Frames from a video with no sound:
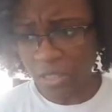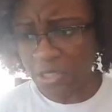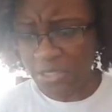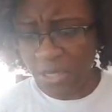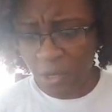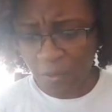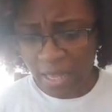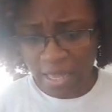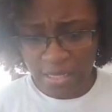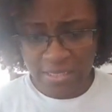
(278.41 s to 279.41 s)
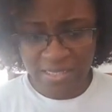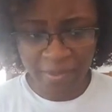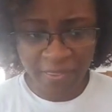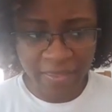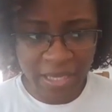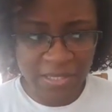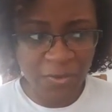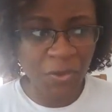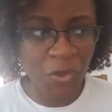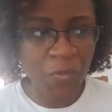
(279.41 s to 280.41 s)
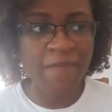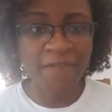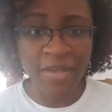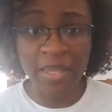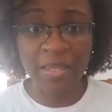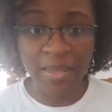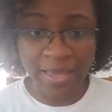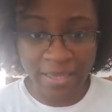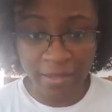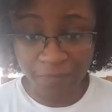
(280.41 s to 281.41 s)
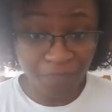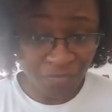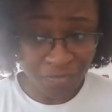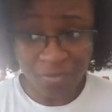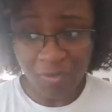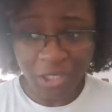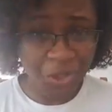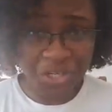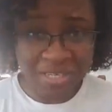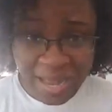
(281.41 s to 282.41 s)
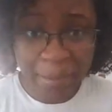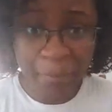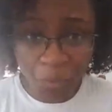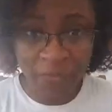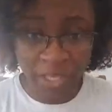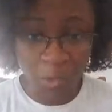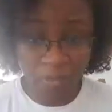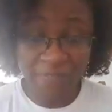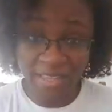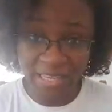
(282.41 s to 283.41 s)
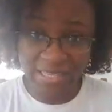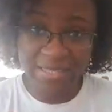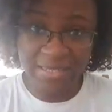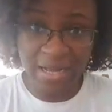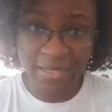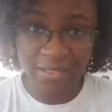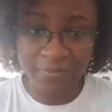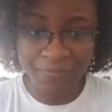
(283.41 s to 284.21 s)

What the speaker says: So some of the things, you'll be feeling like you're just not moving. You'll be feeling stuck.